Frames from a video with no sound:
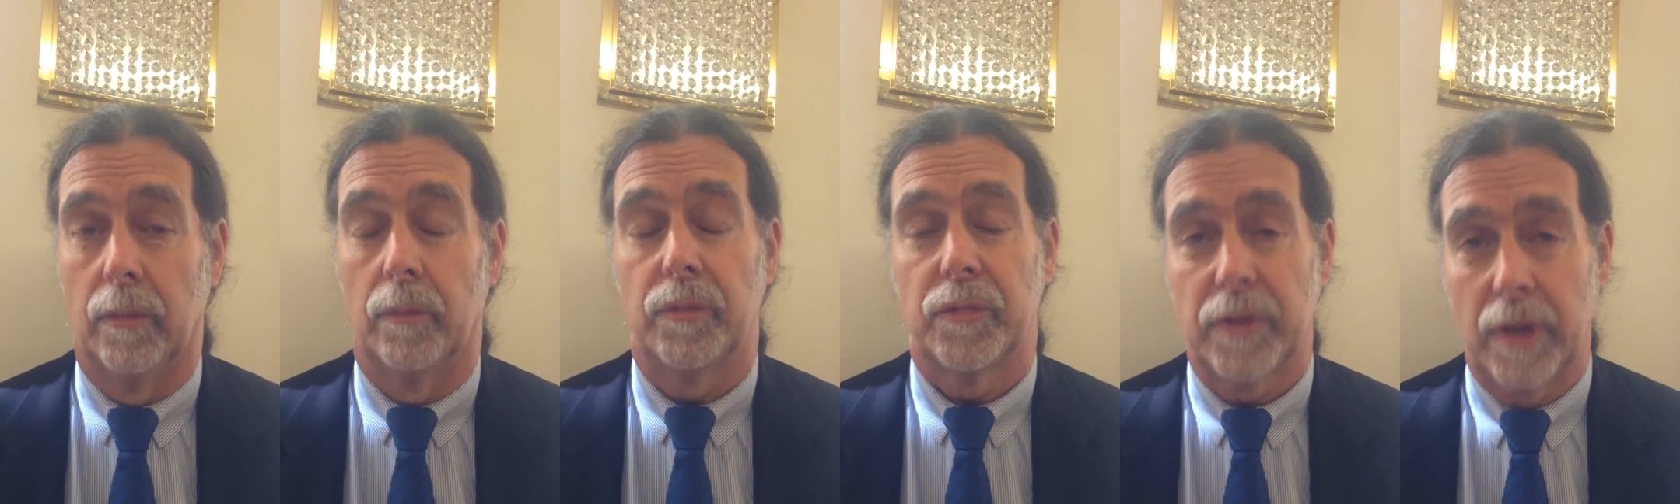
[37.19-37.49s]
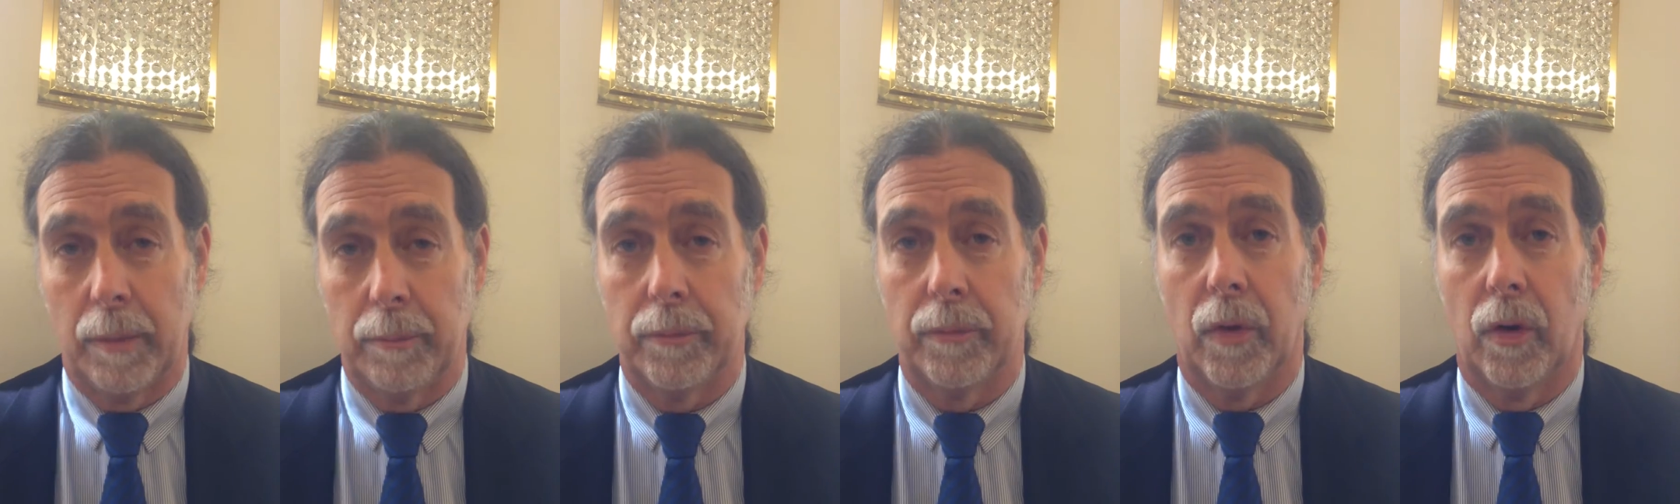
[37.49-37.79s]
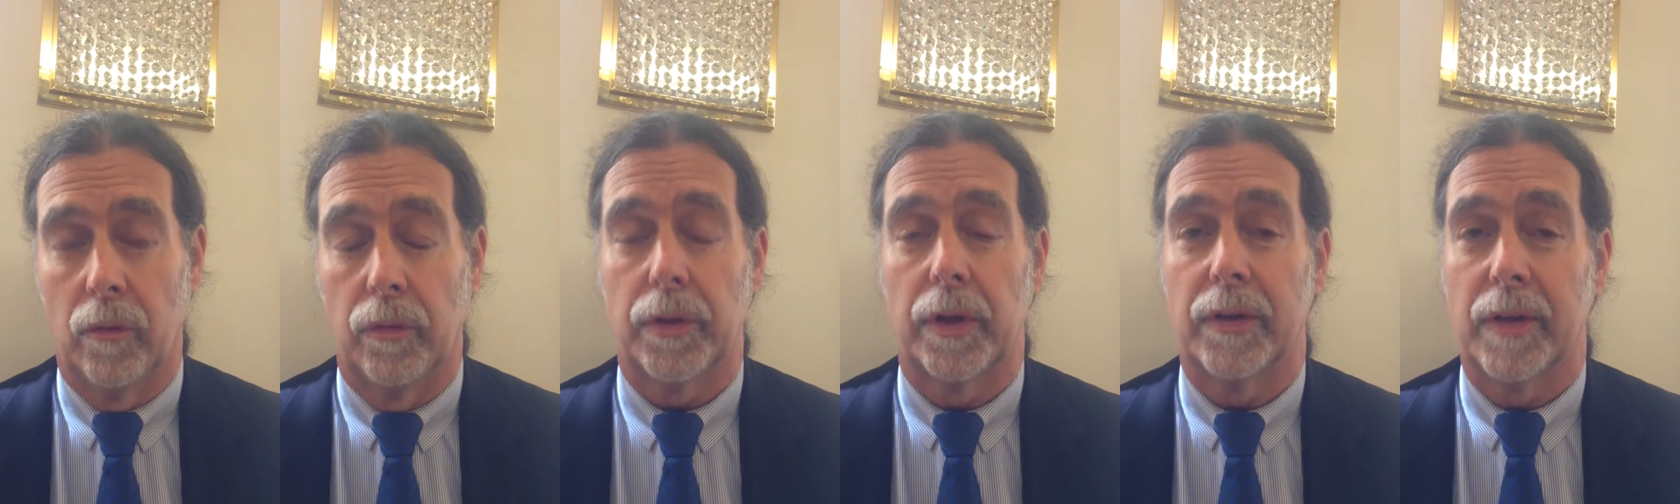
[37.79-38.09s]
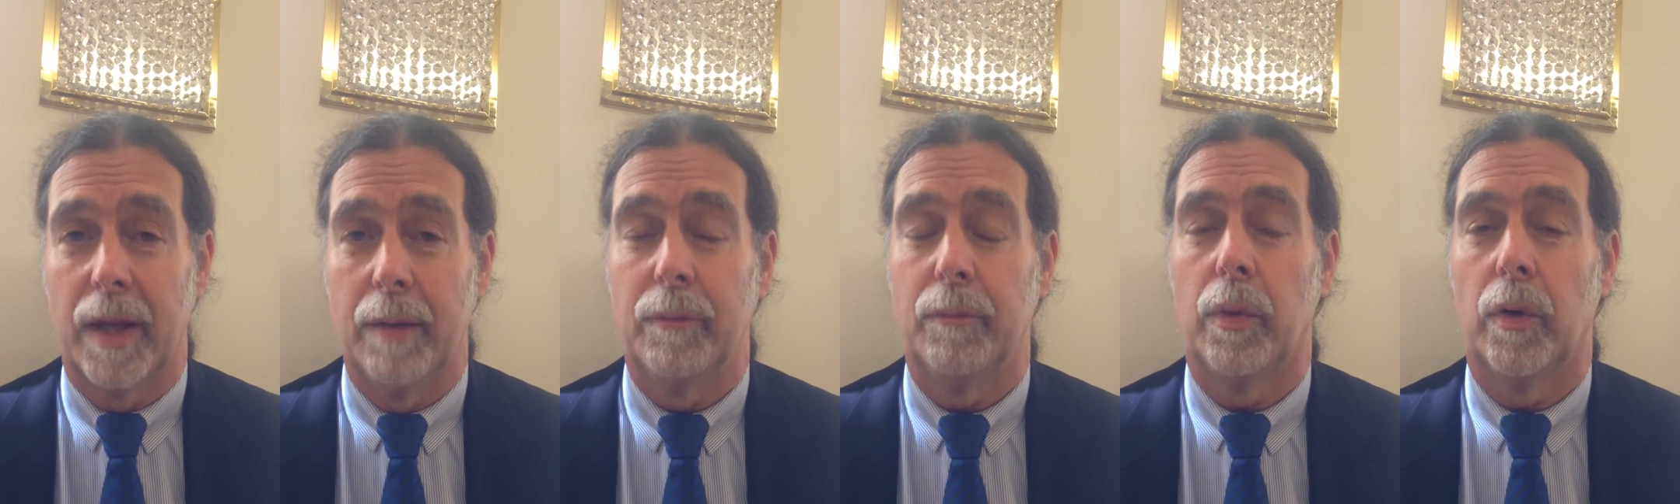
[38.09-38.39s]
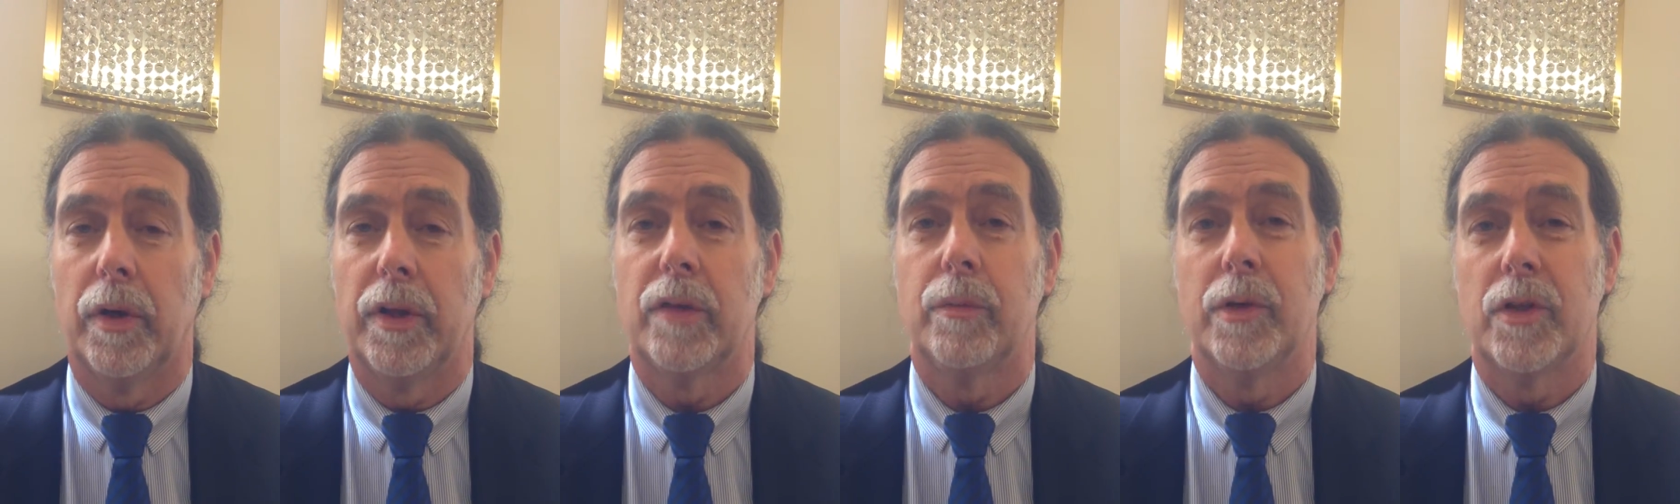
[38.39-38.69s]
Some of the 10
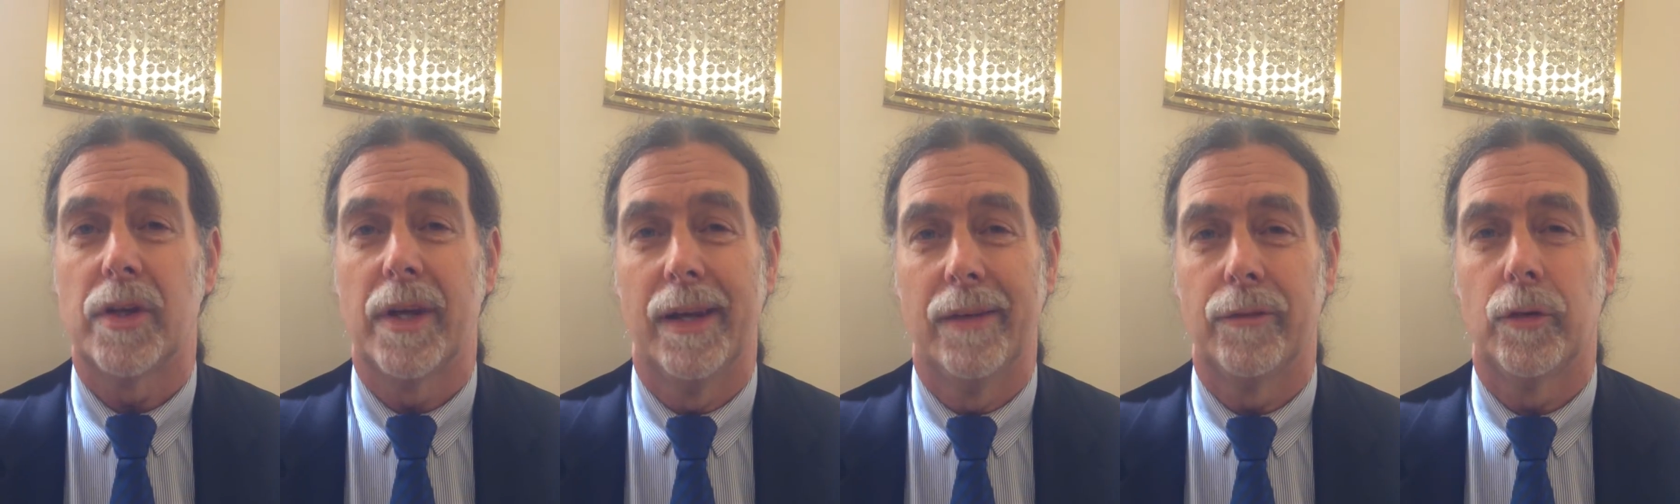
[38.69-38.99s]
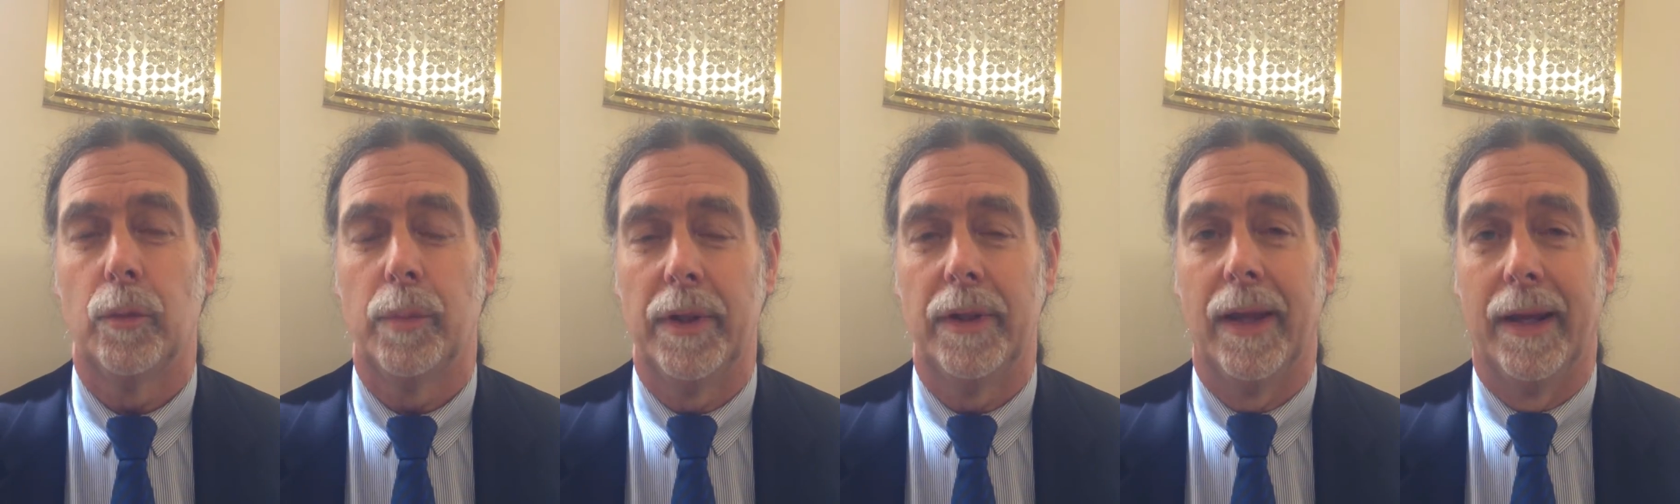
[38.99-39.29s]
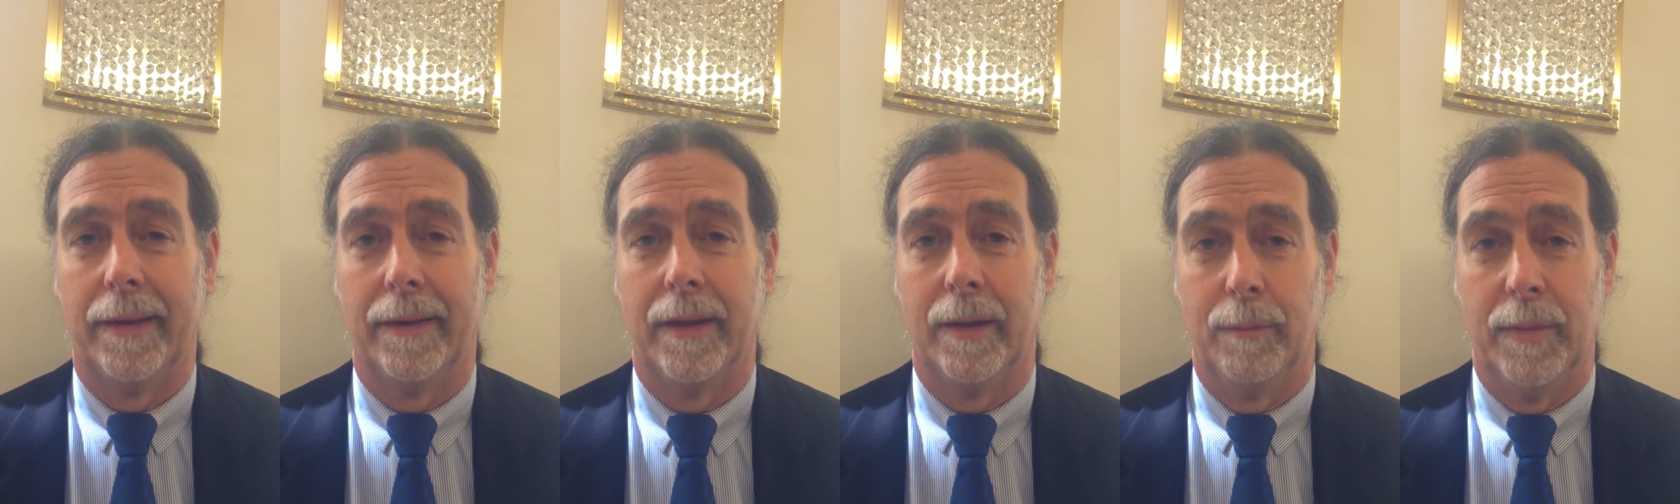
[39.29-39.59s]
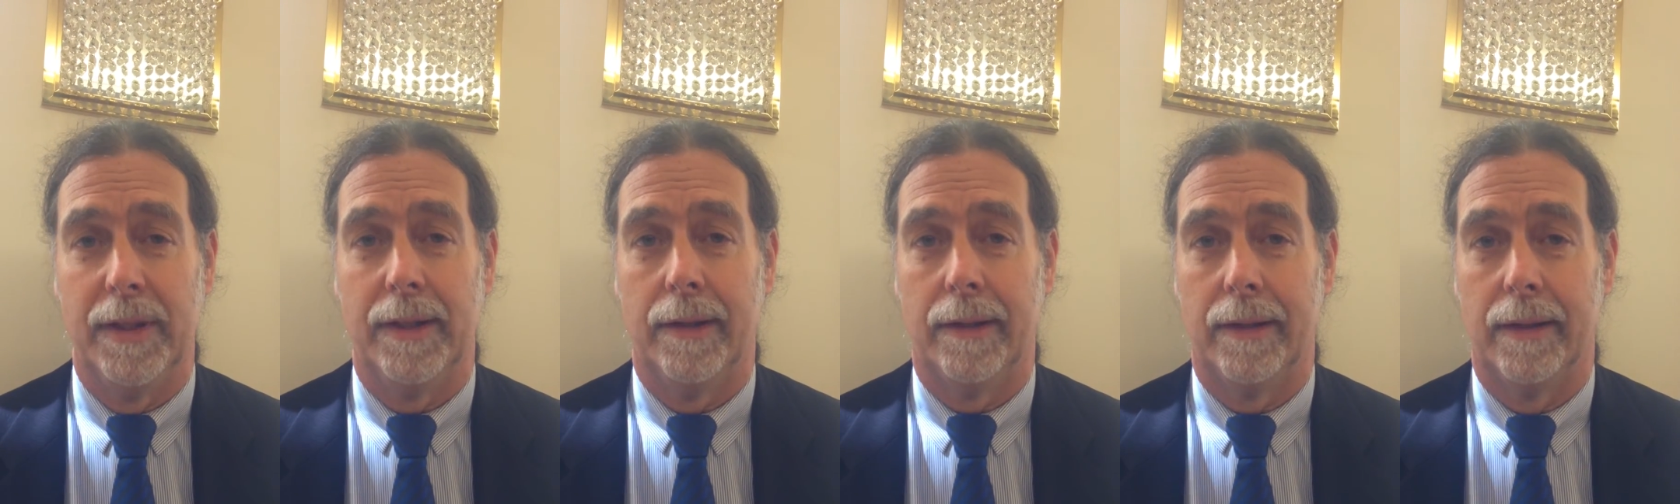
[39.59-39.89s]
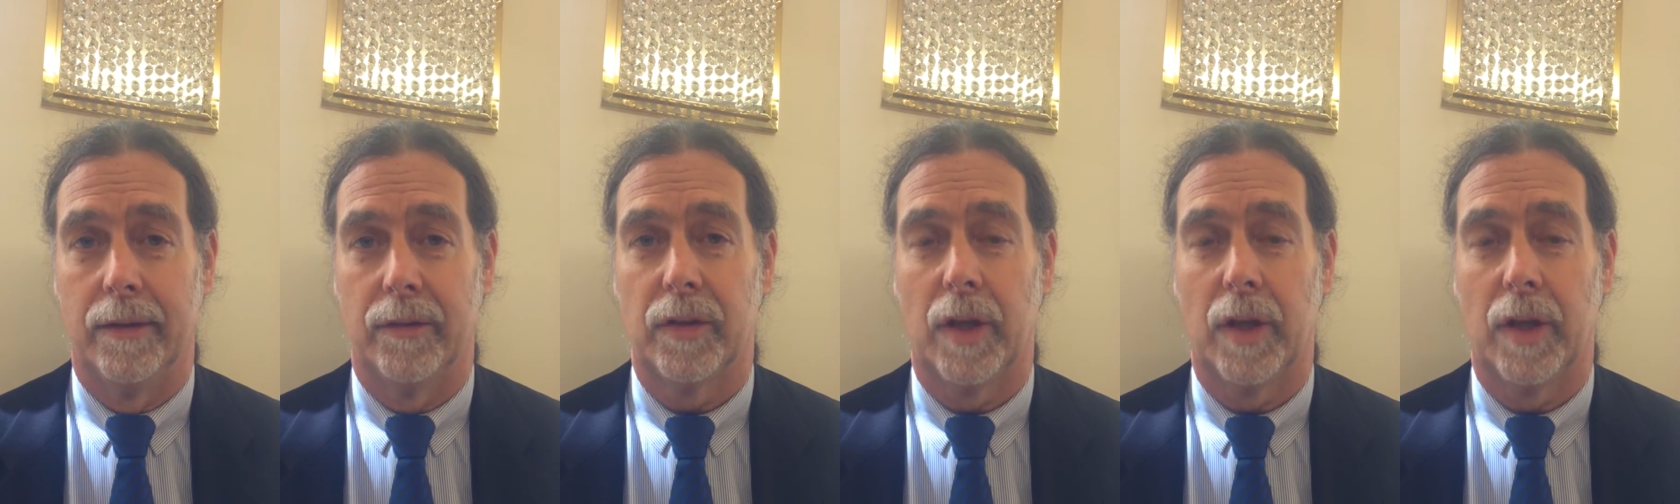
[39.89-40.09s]
points which have to be done immediately.